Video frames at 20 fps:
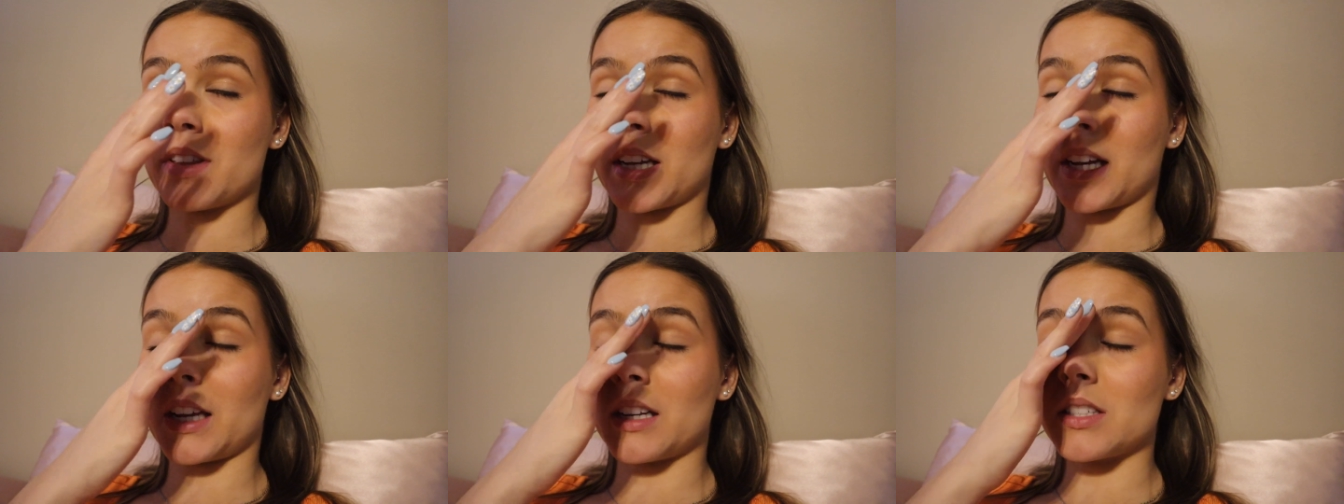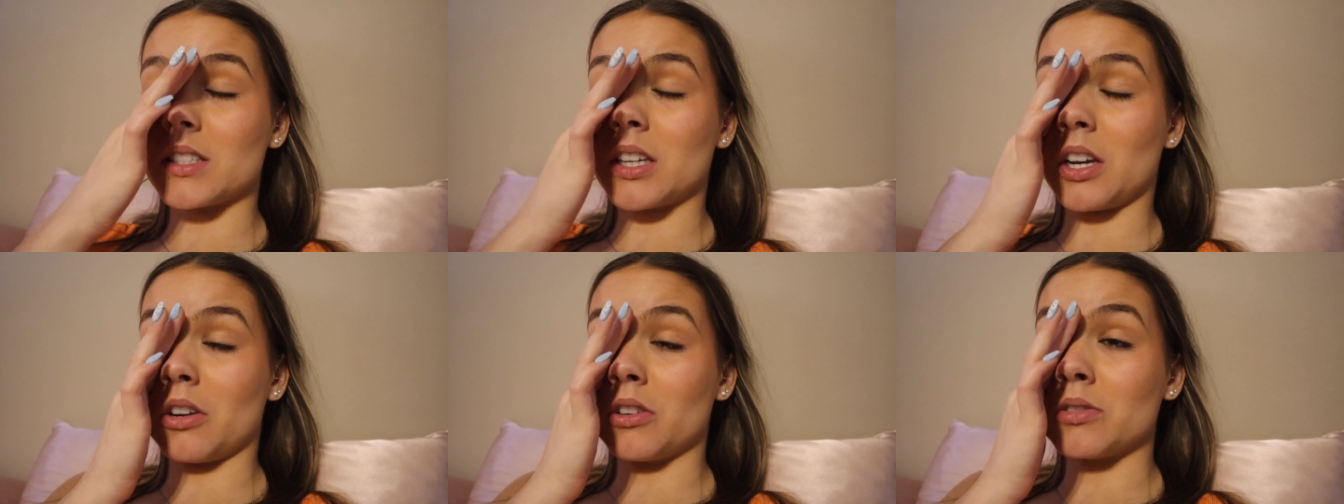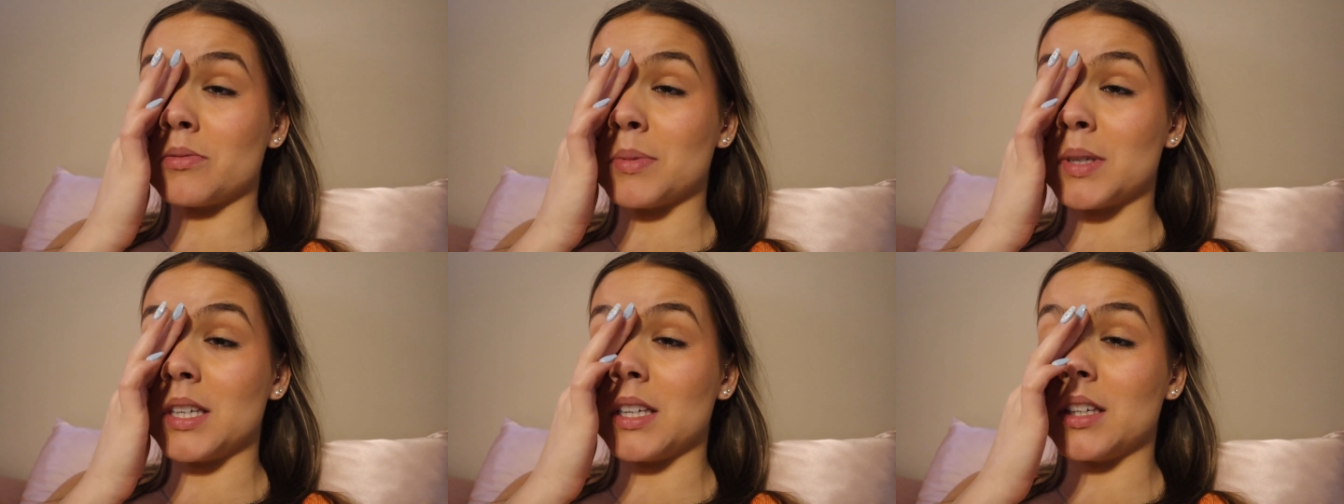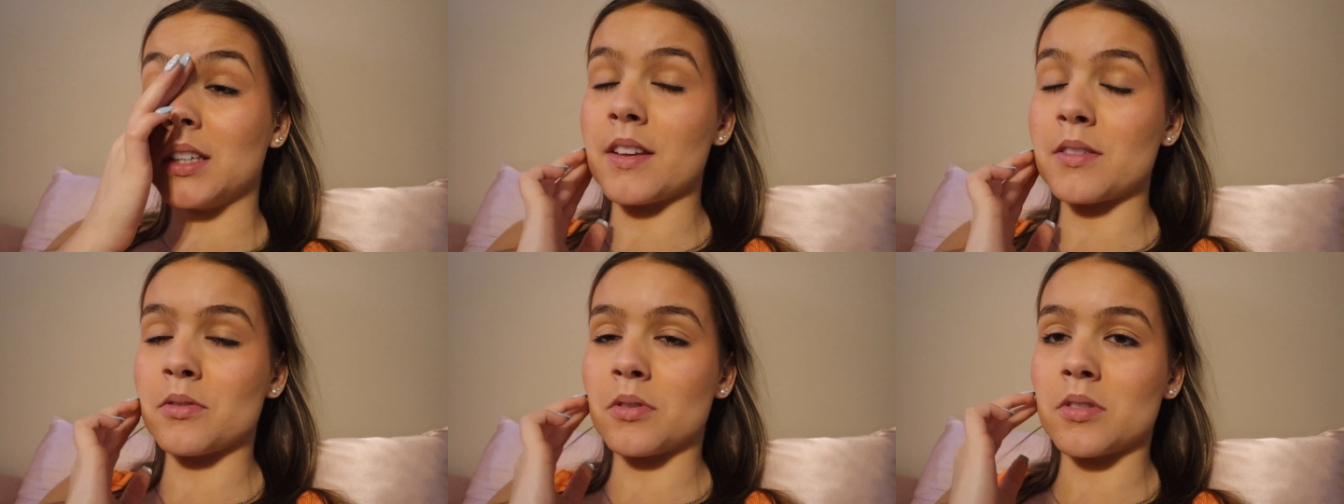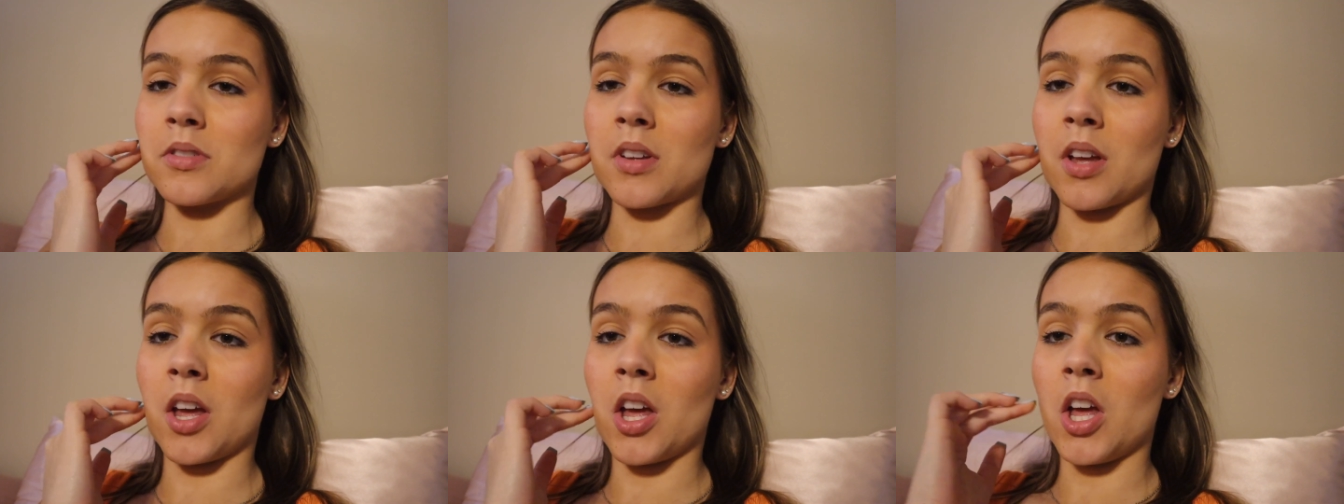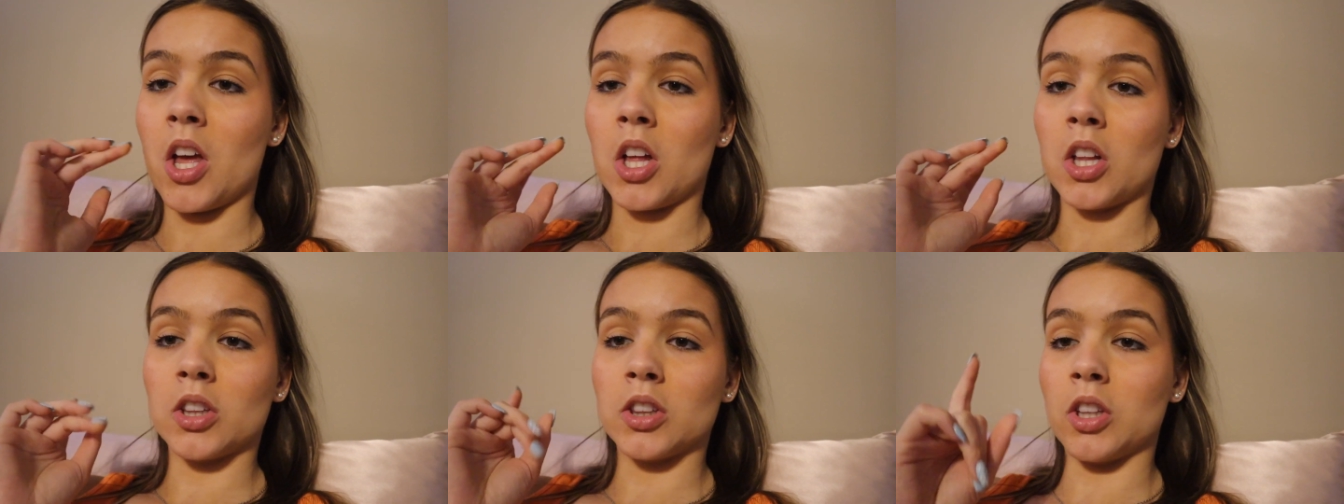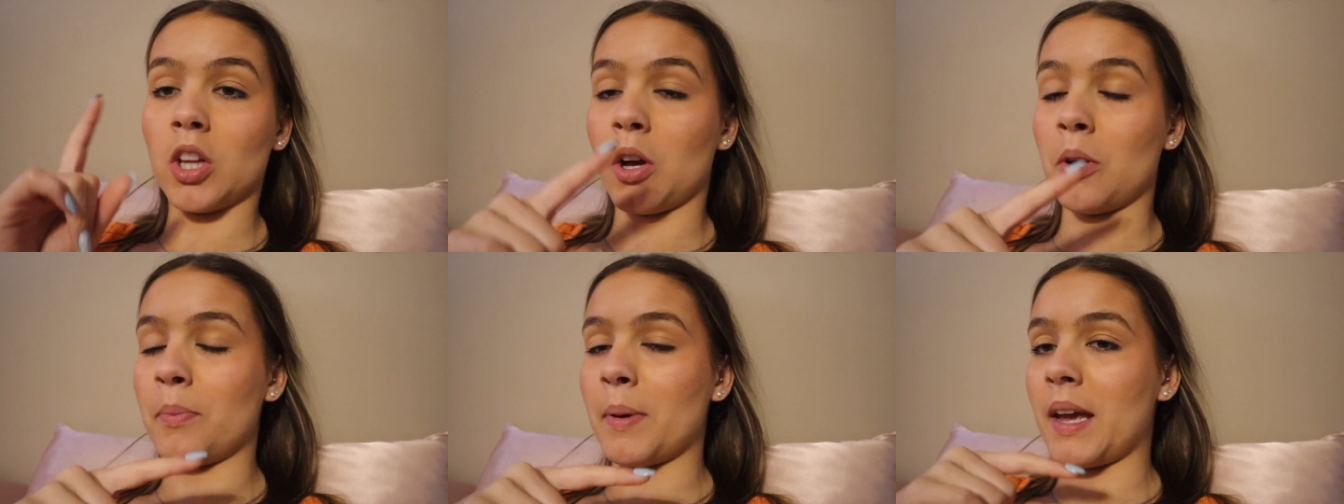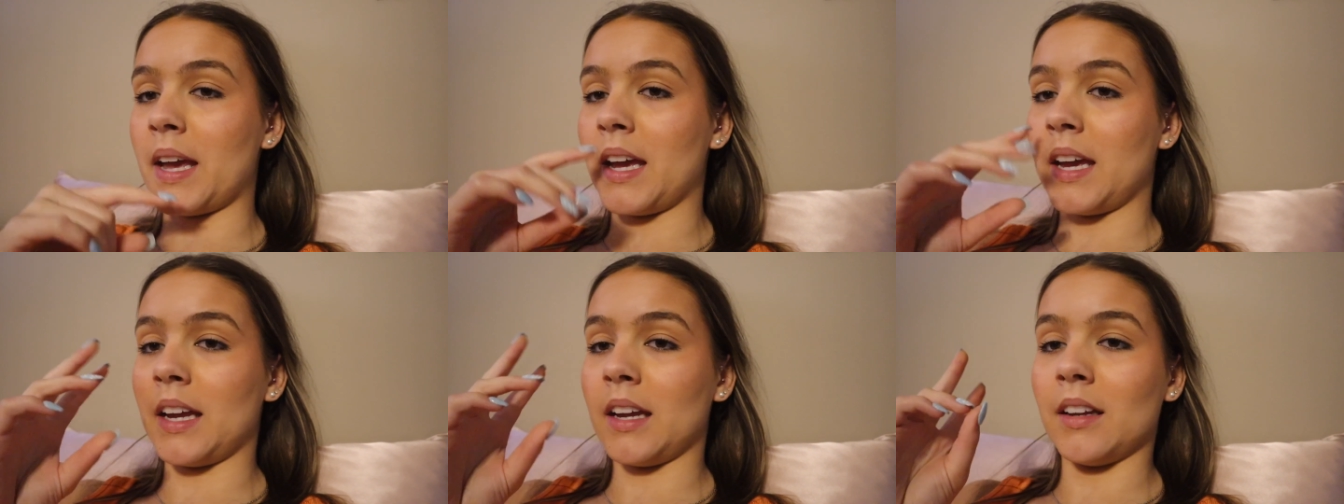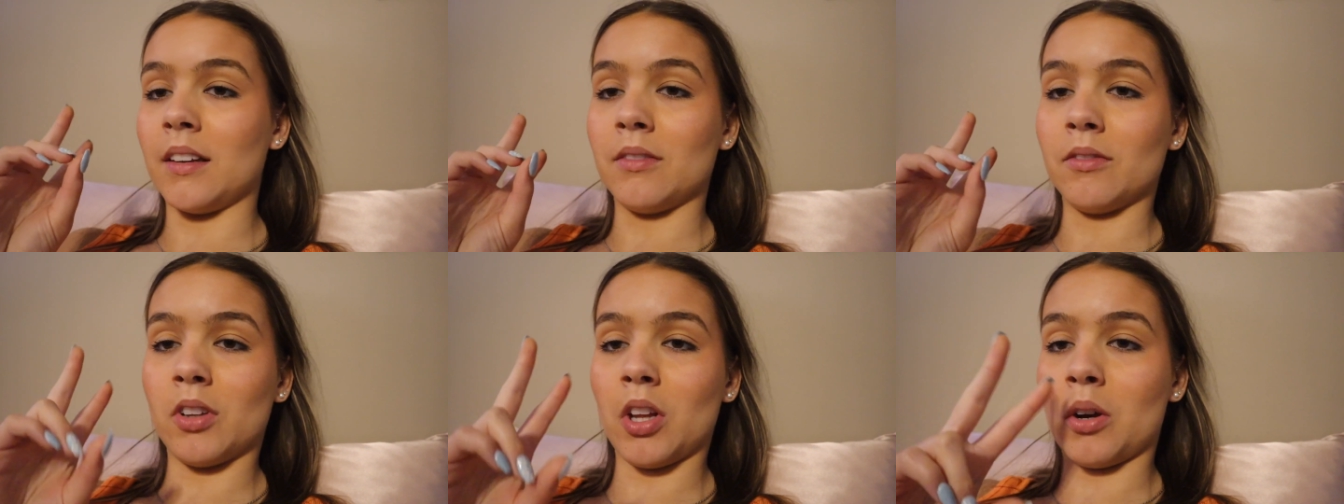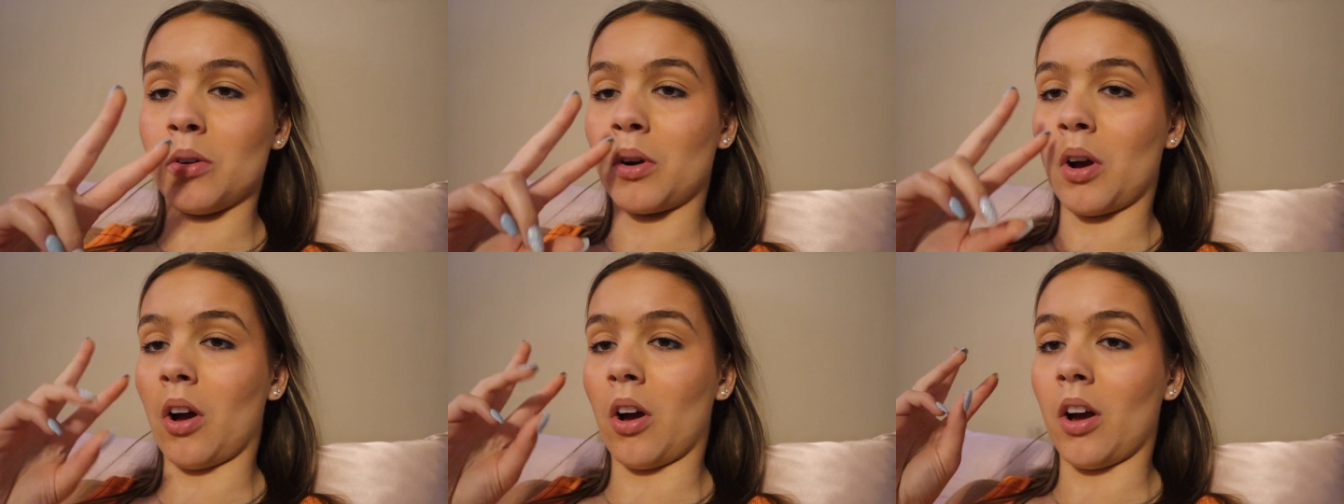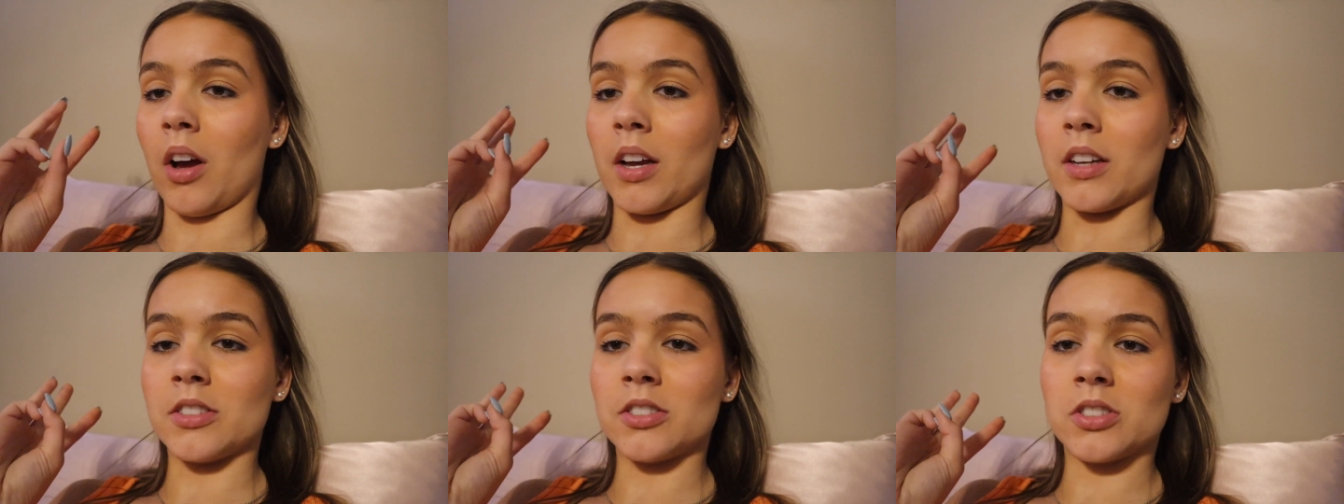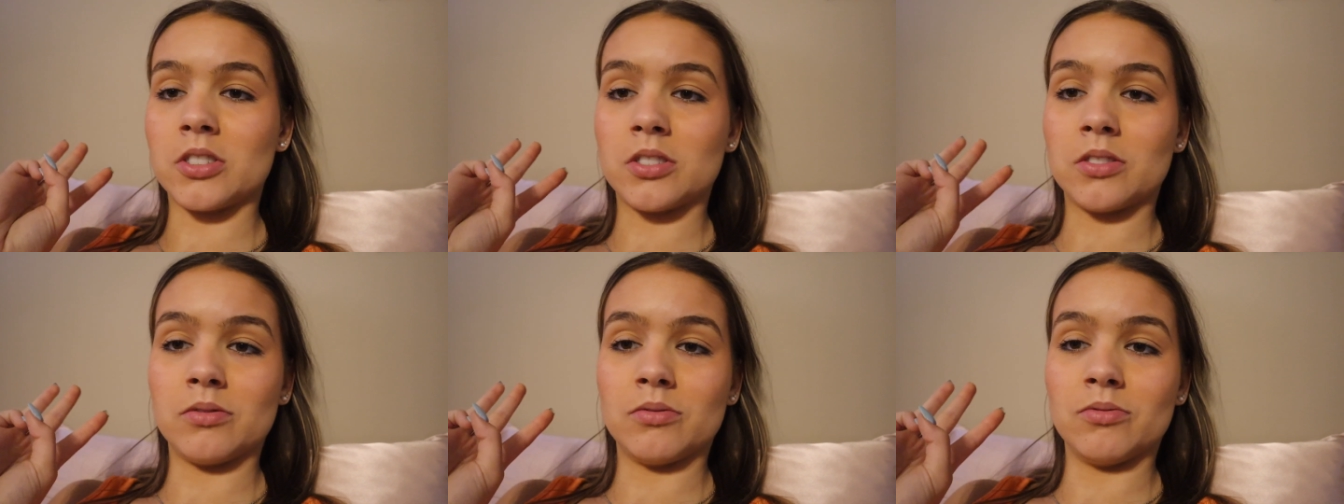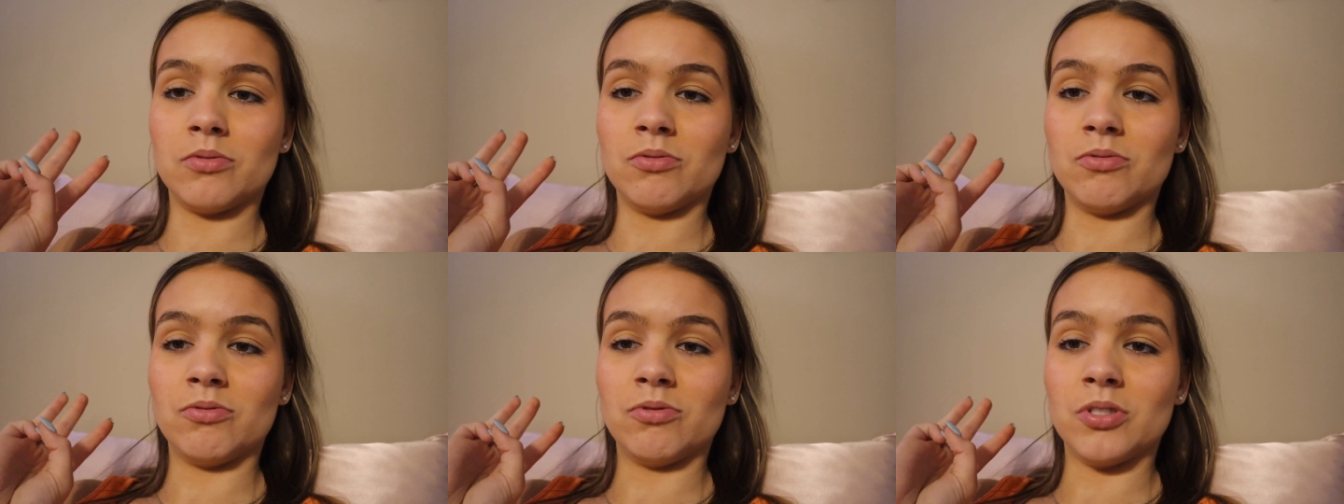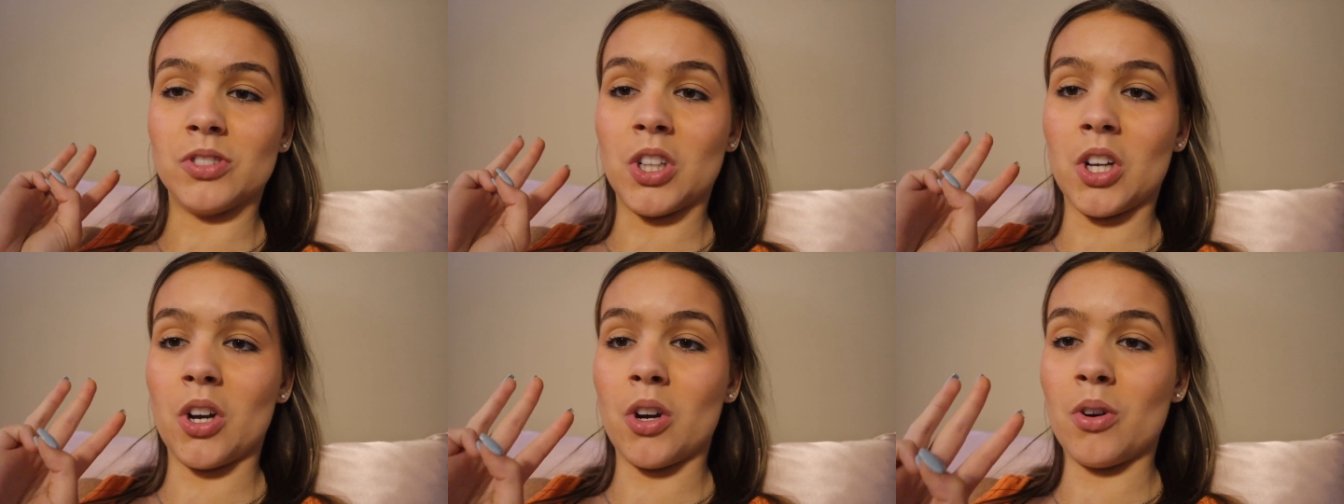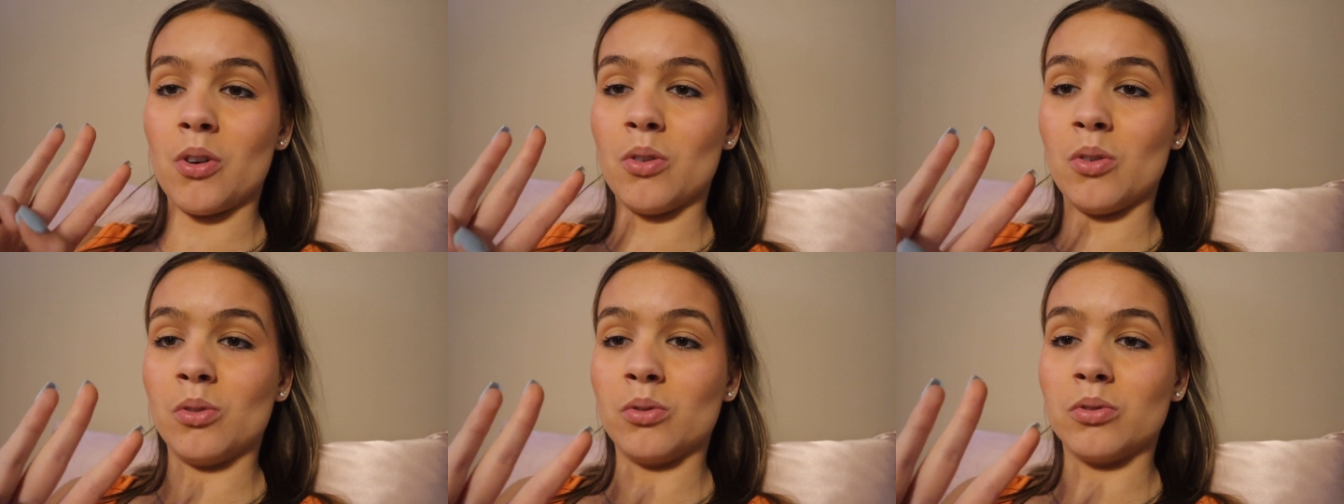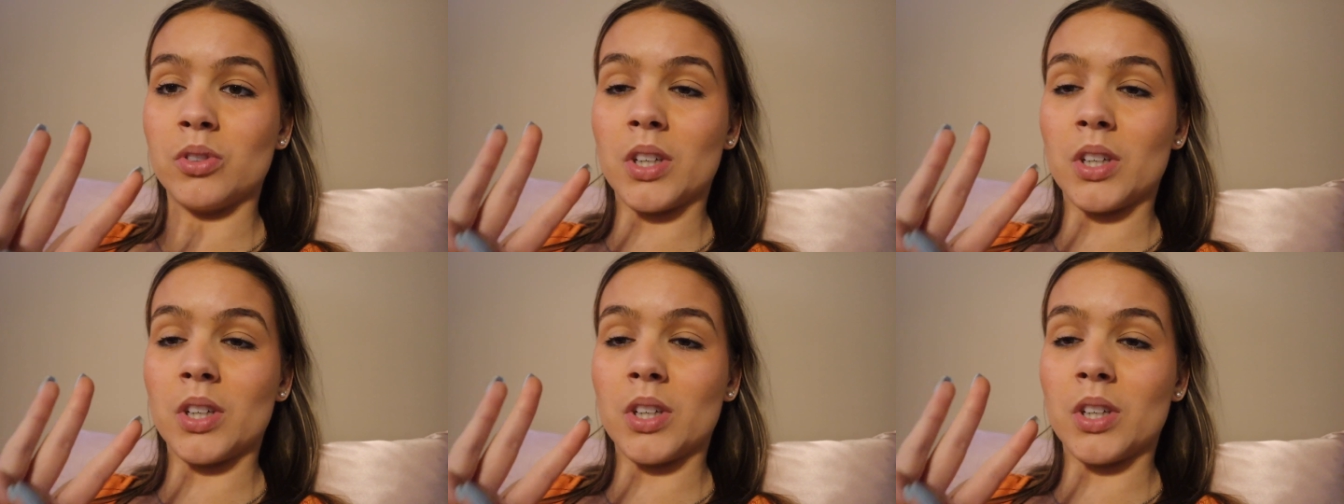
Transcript: That kind of scares me. This was low pain, low cost, low